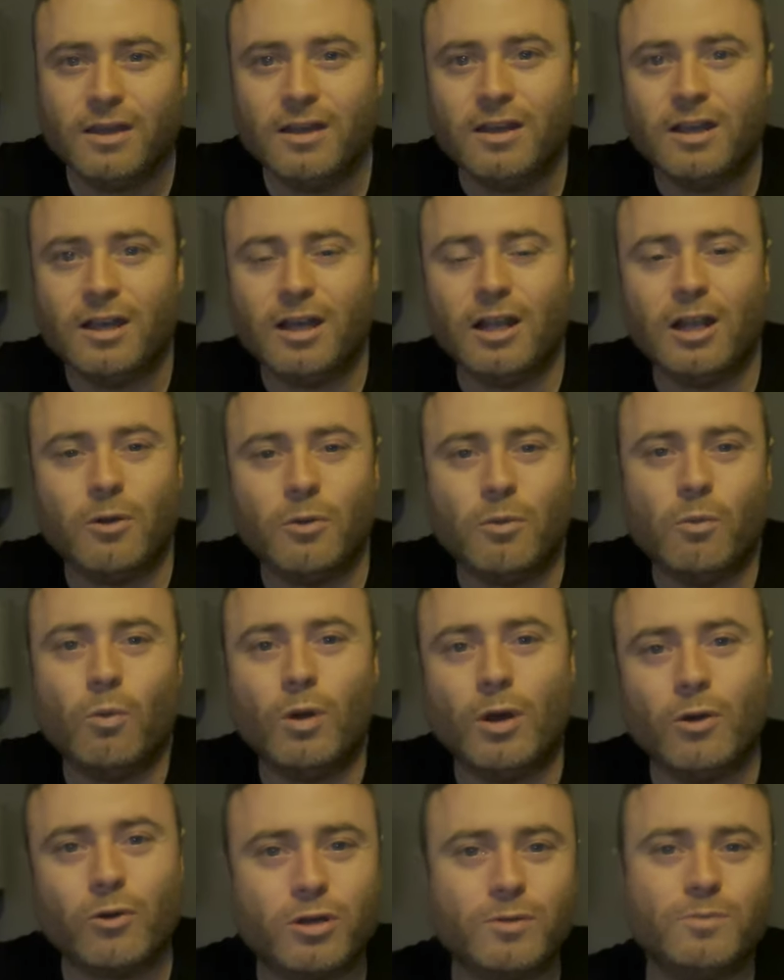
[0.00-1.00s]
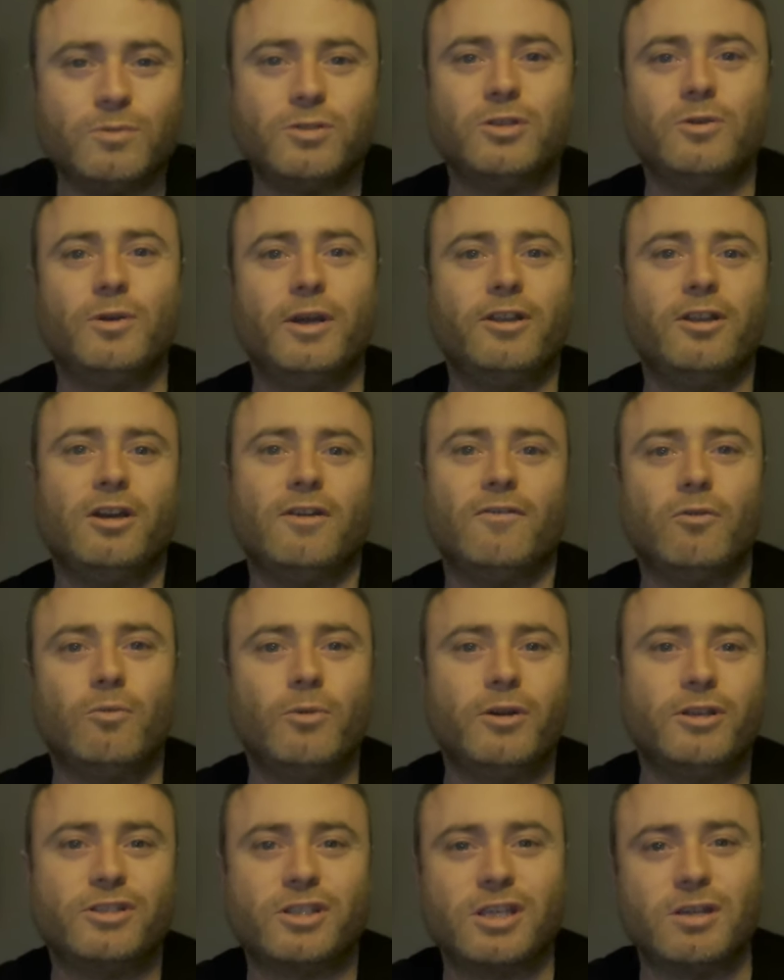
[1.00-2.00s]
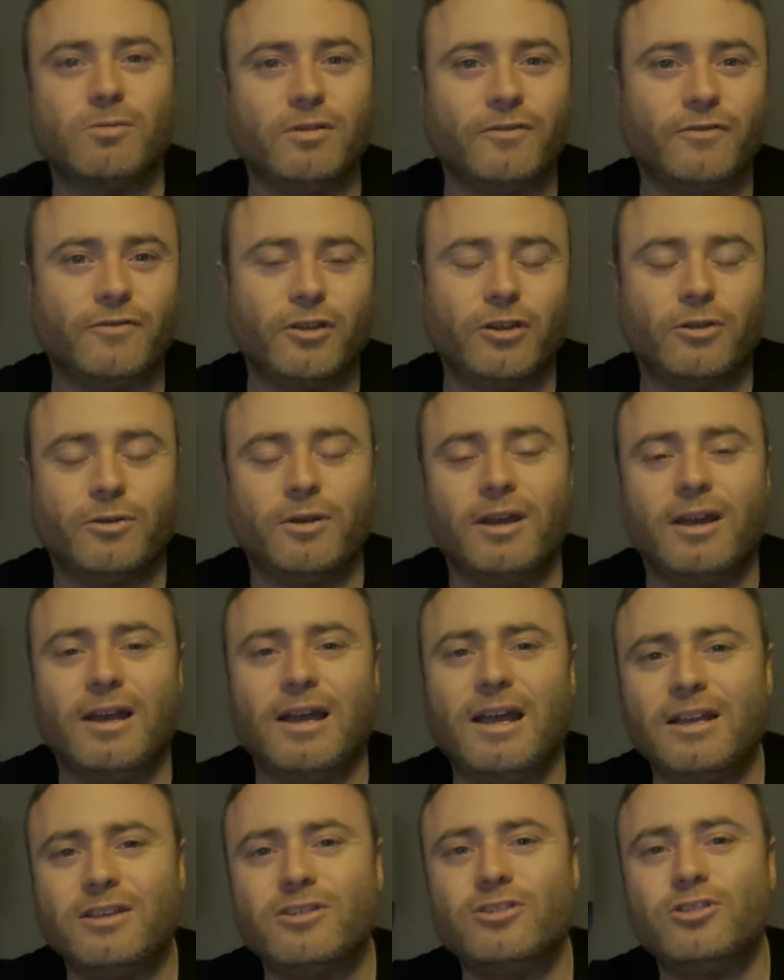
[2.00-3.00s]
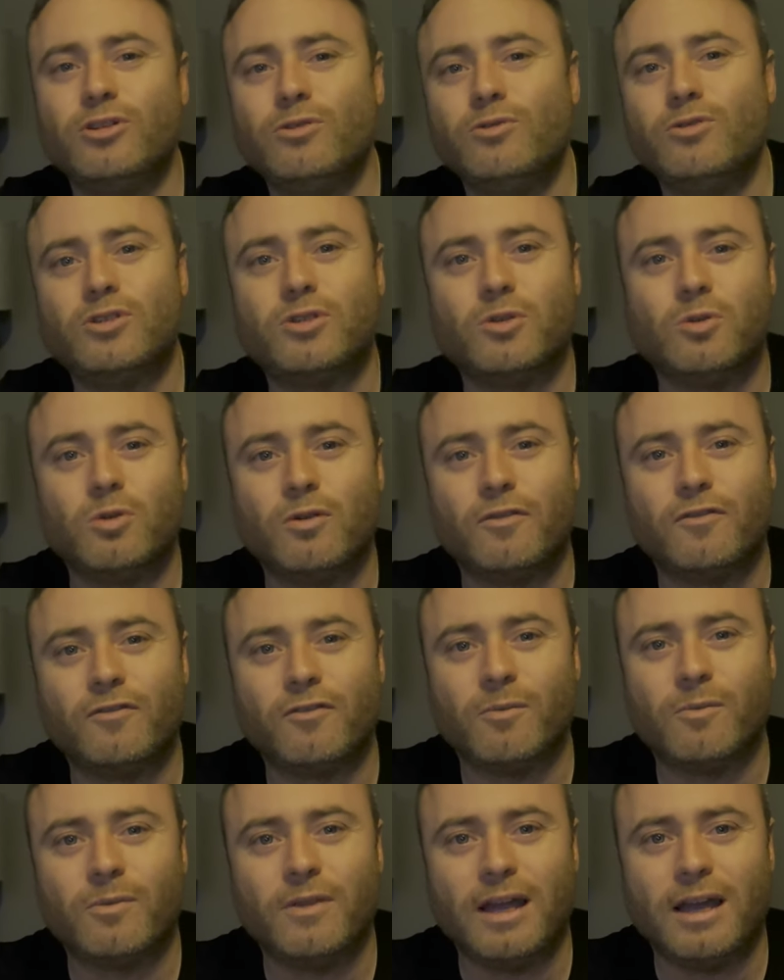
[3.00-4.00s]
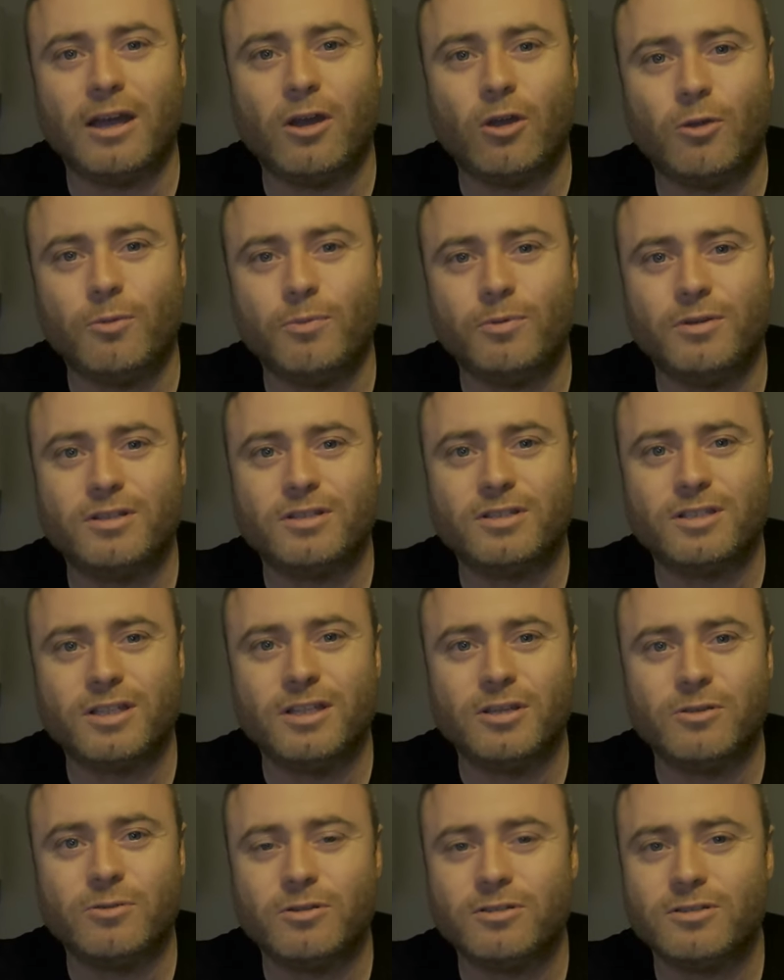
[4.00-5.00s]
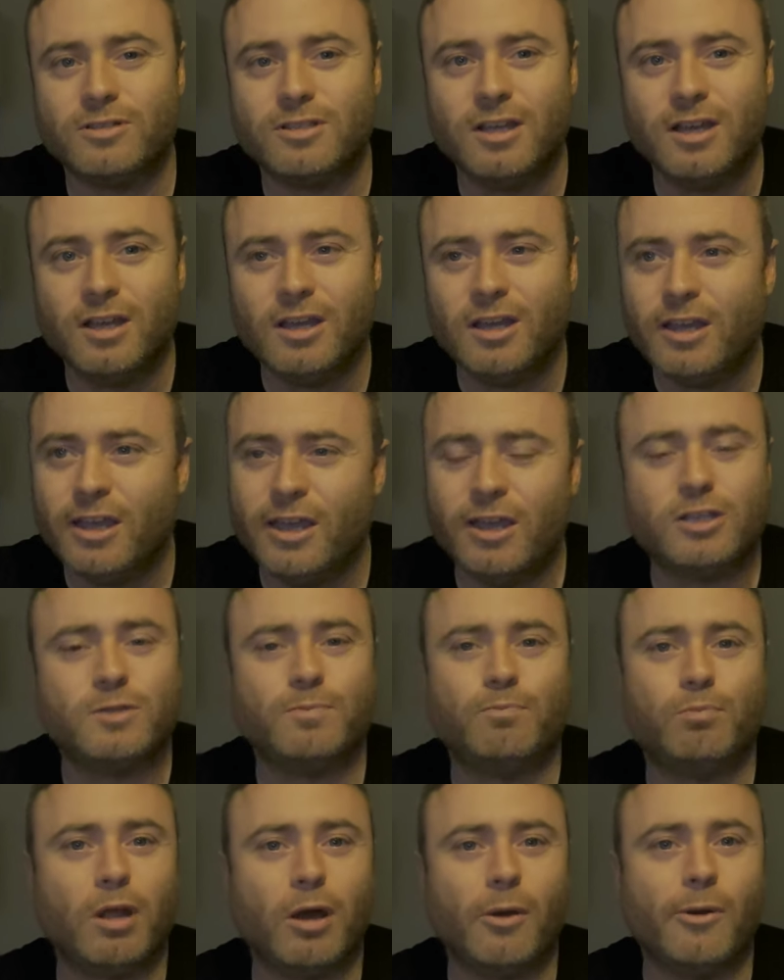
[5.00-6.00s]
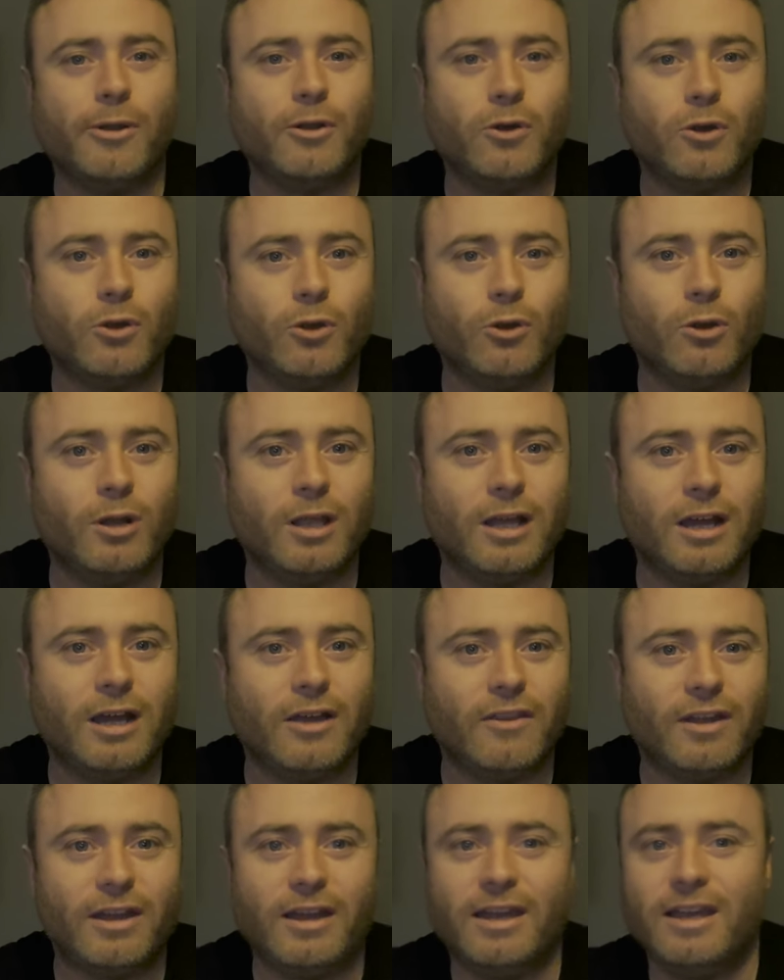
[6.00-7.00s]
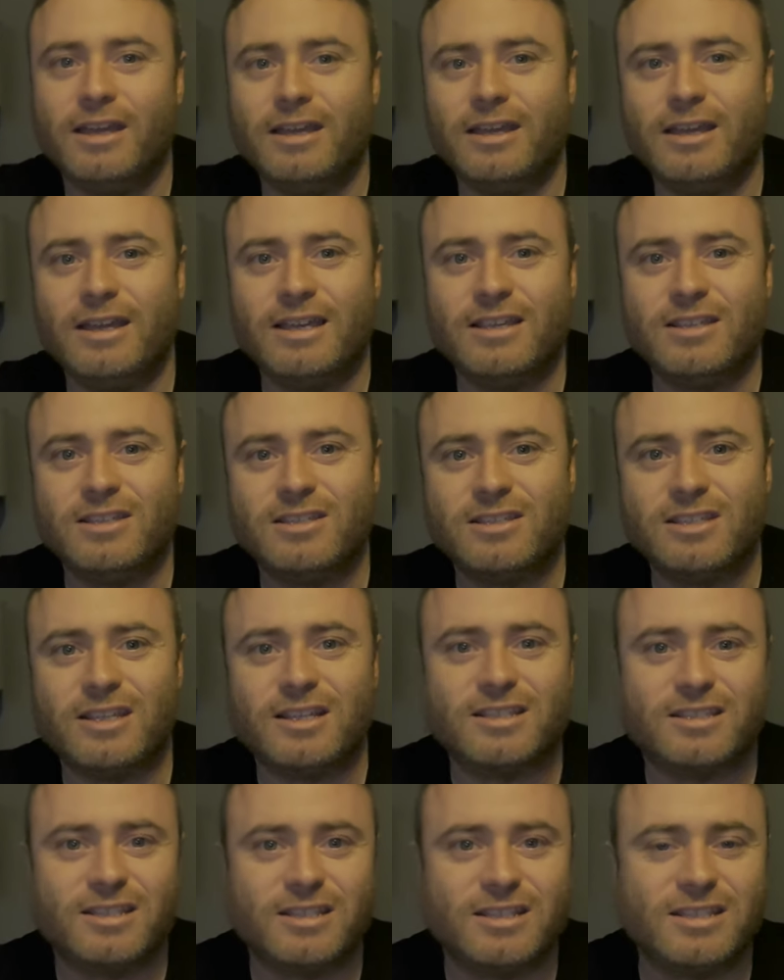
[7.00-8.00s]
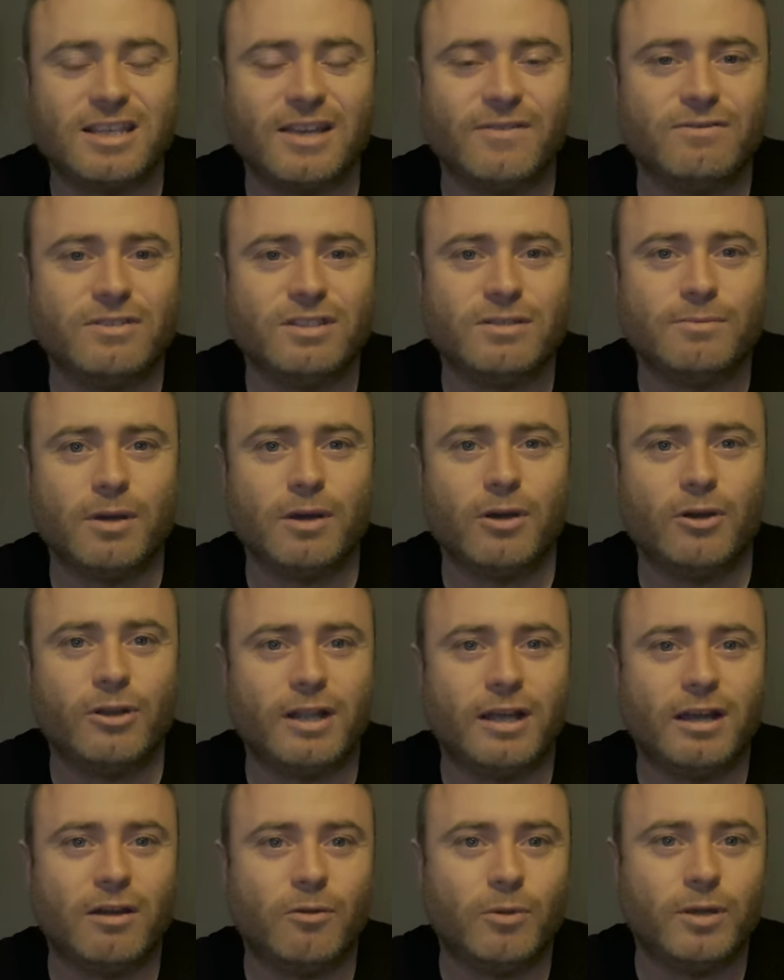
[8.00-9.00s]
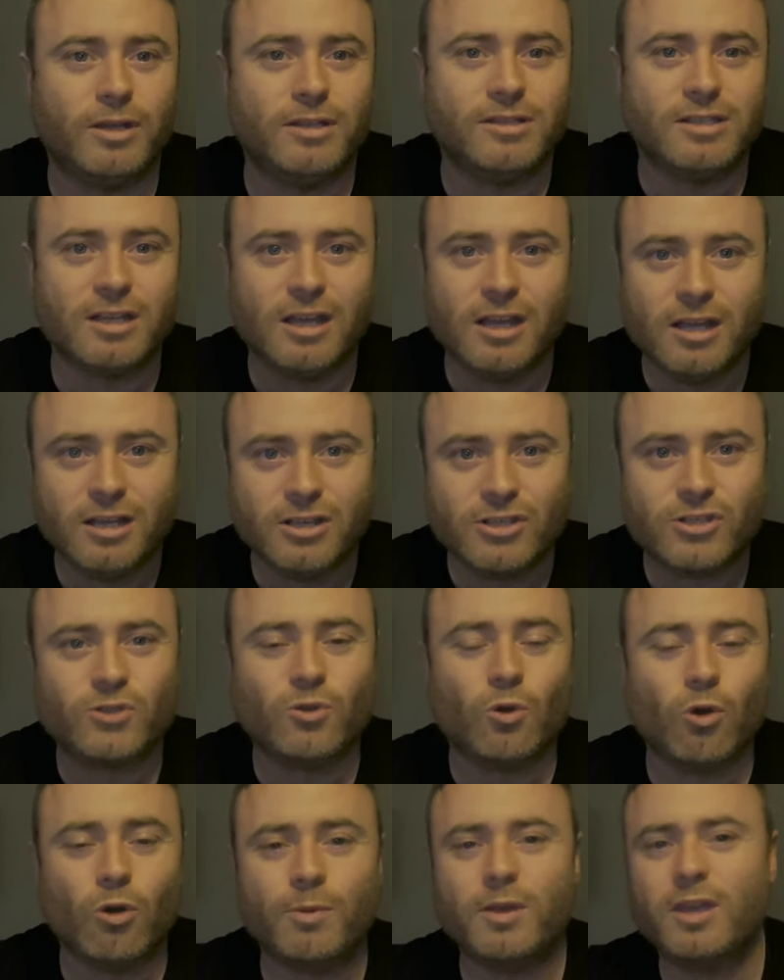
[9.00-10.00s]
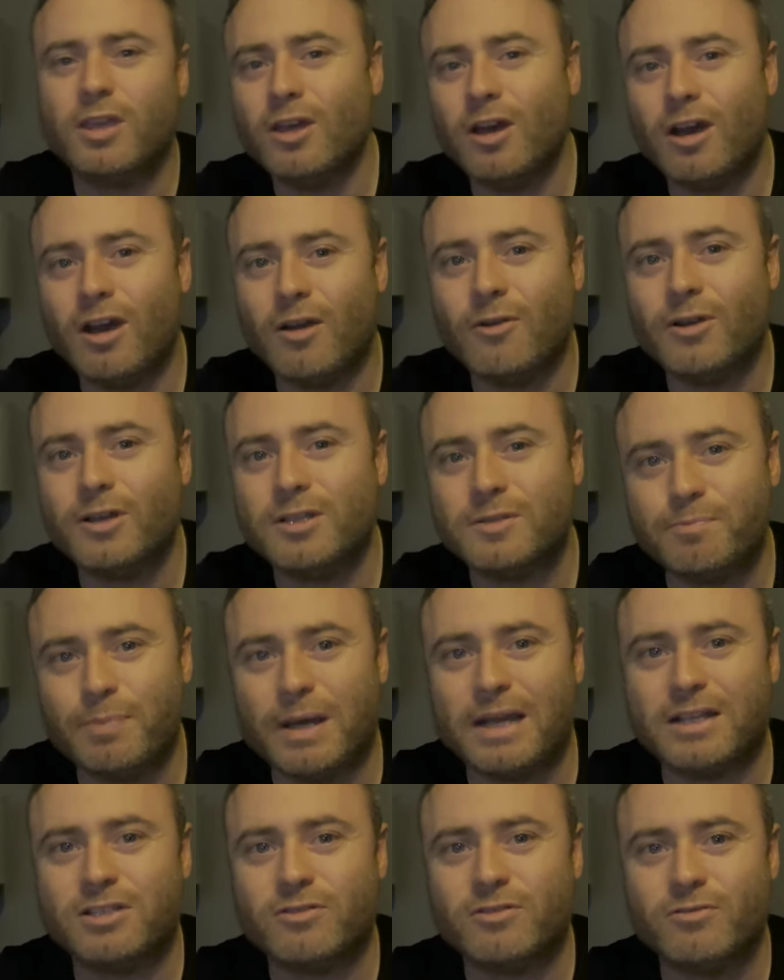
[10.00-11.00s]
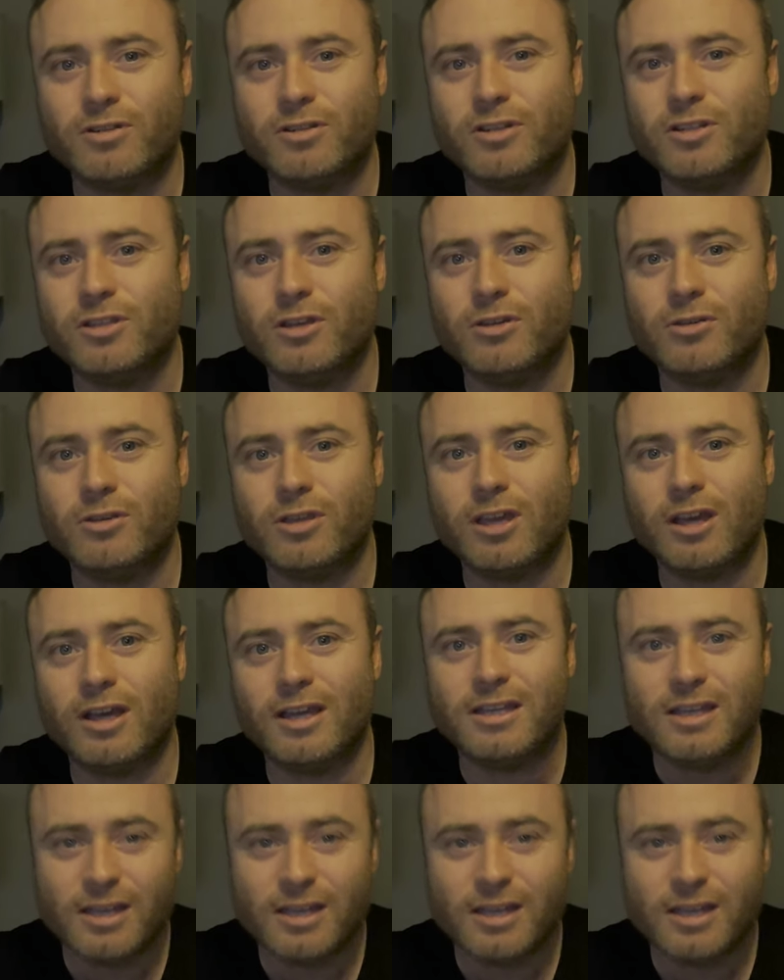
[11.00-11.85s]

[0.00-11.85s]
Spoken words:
Hello and welcome to another whiskey review. As you saw from that opening sequence, it's blowing a hooly out there. It is 60, 70 mile an hour winds. Storm Ciara is battering the UK.